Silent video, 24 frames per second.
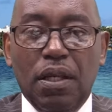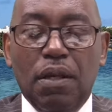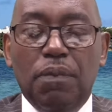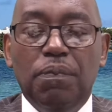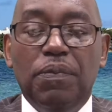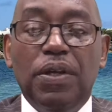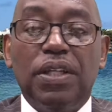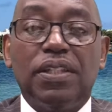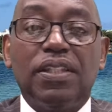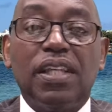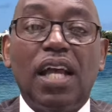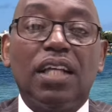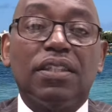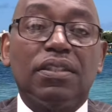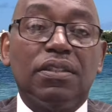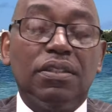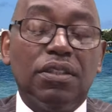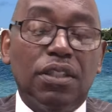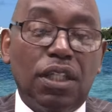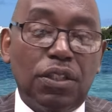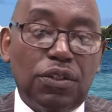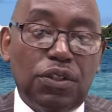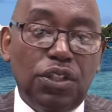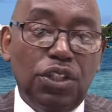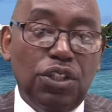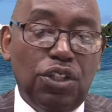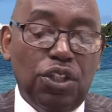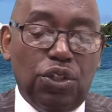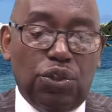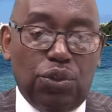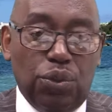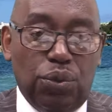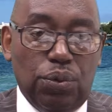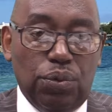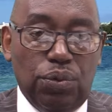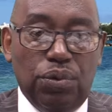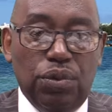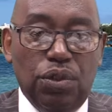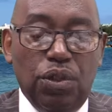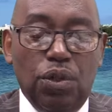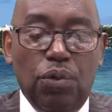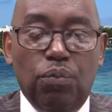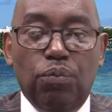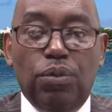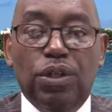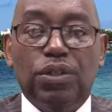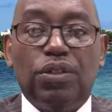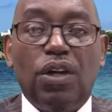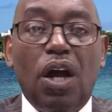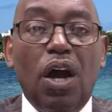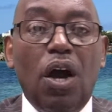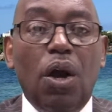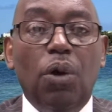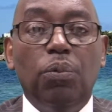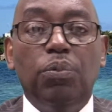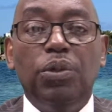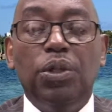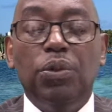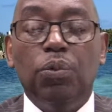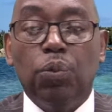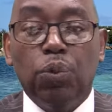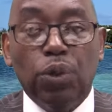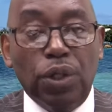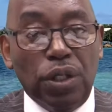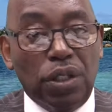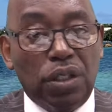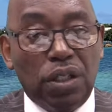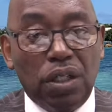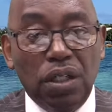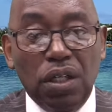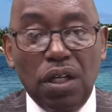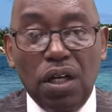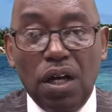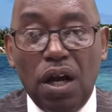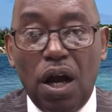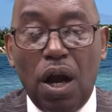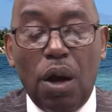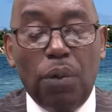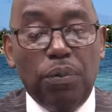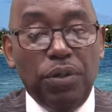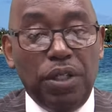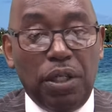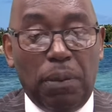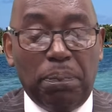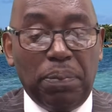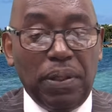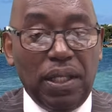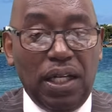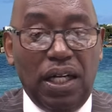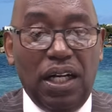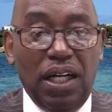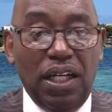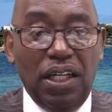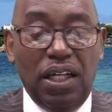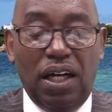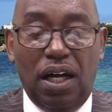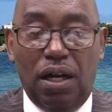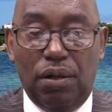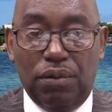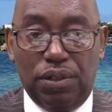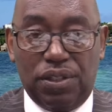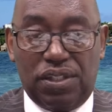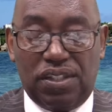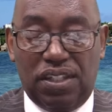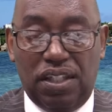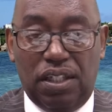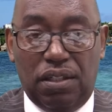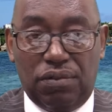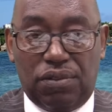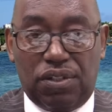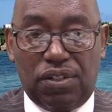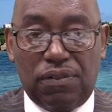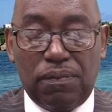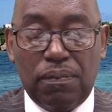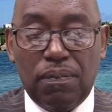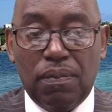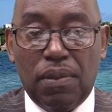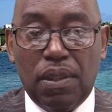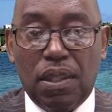This has nothing to do with how we work, how we apply ourselves.